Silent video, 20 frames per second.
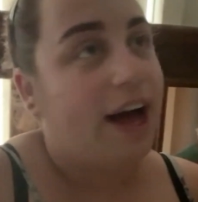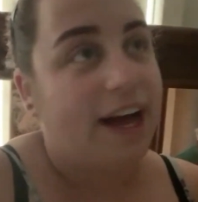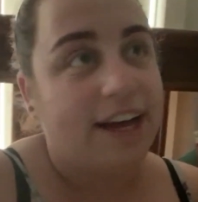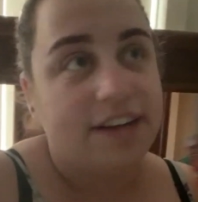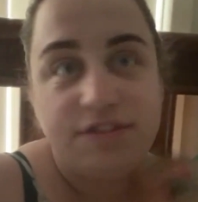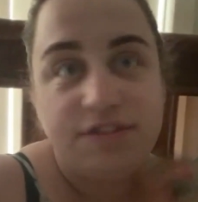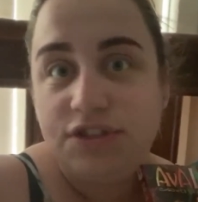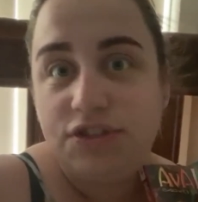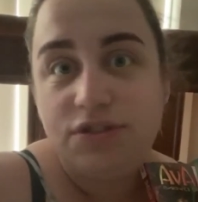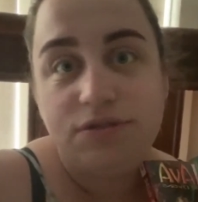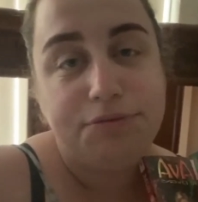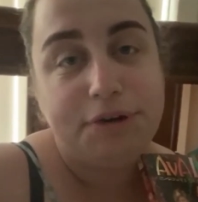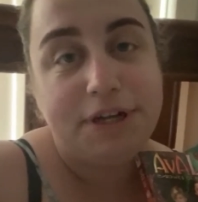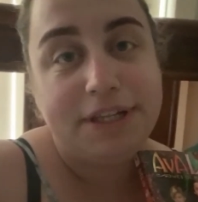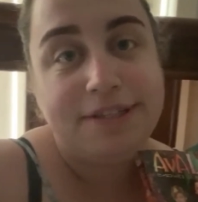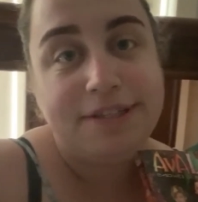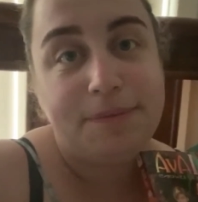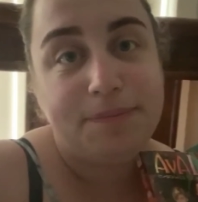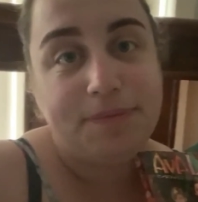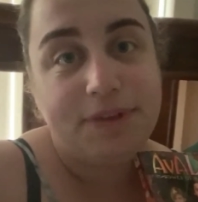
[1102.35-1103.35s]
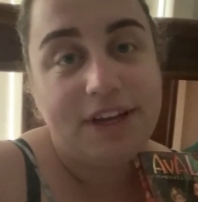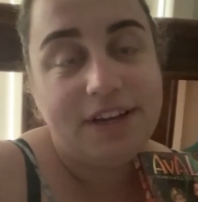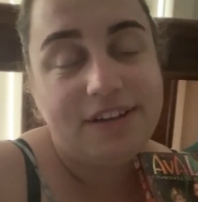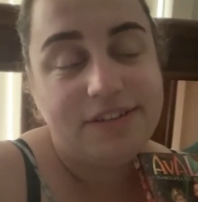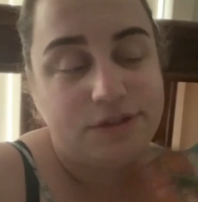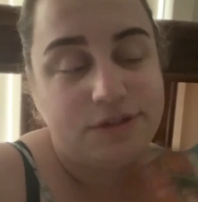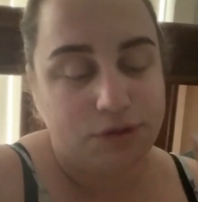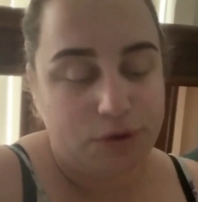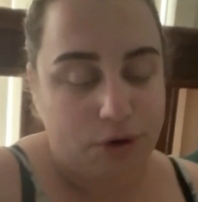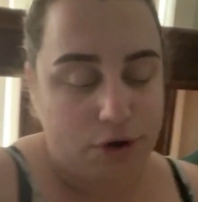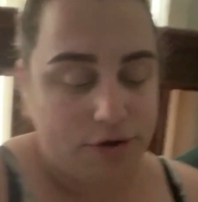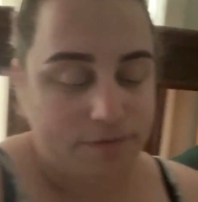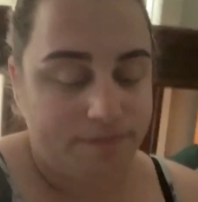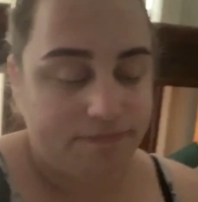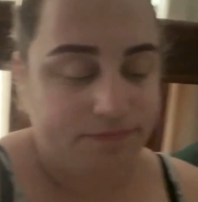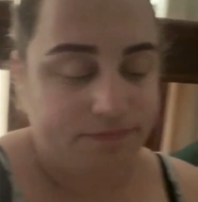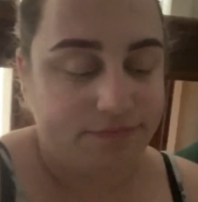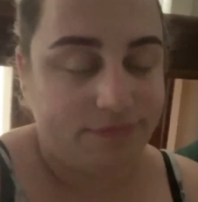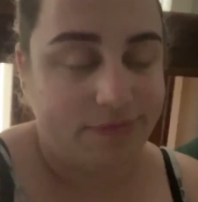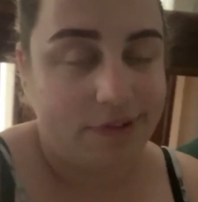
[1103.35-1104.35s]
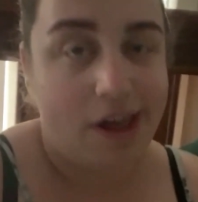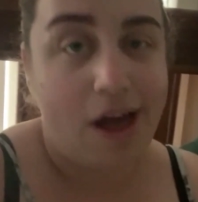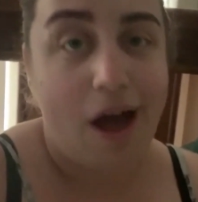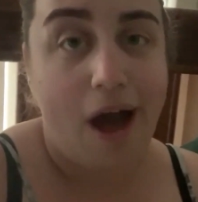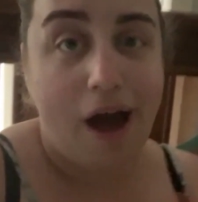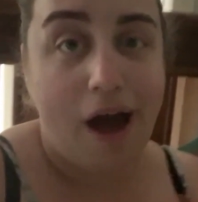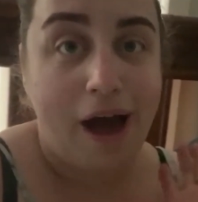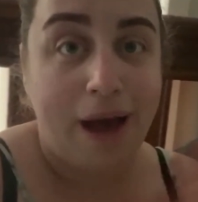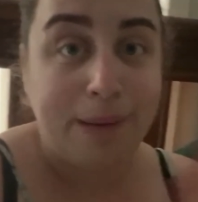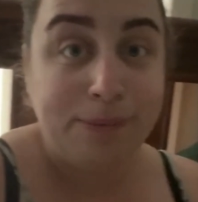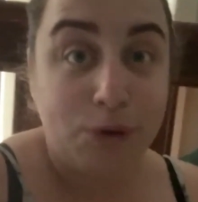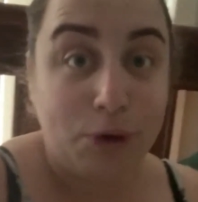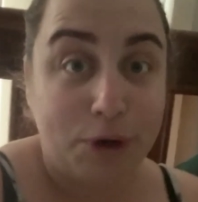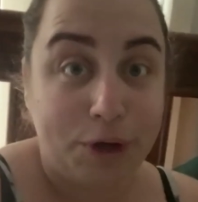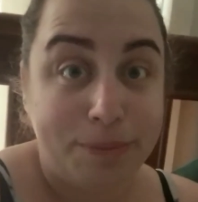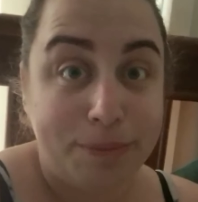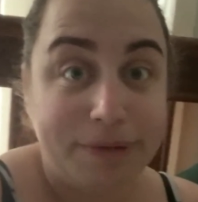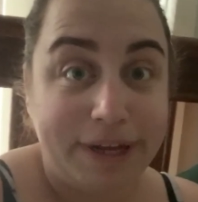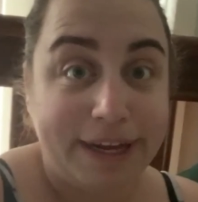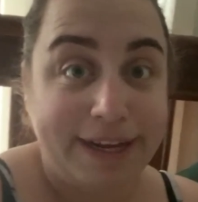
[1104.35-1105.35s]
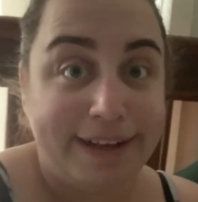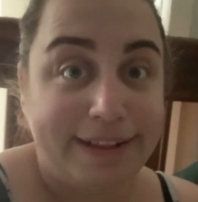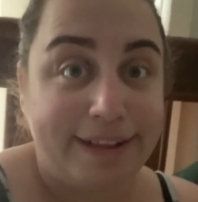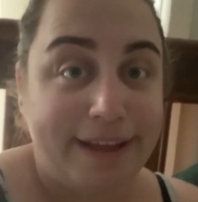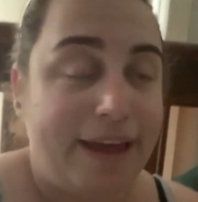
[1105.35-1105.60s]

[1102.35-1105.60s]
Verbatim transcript: I still read something, so I'm not complaining